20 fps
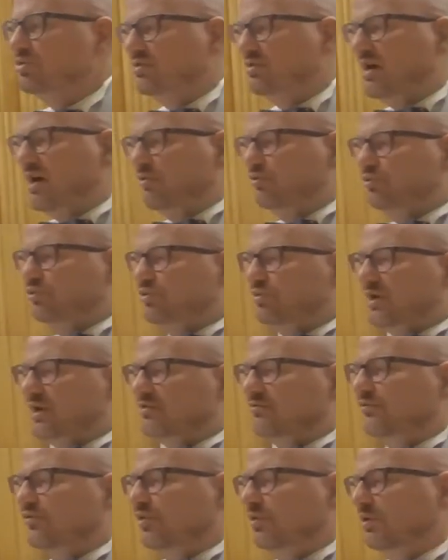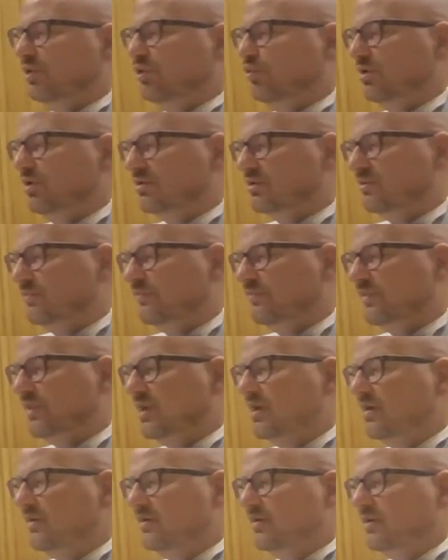how you can follow it.
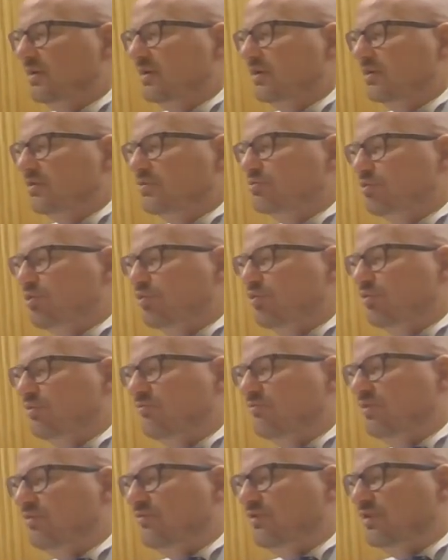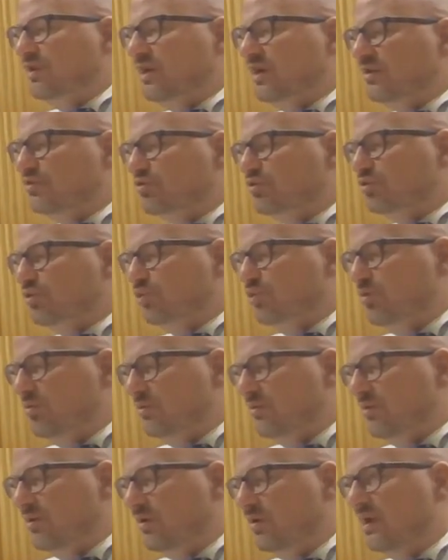So with ES2,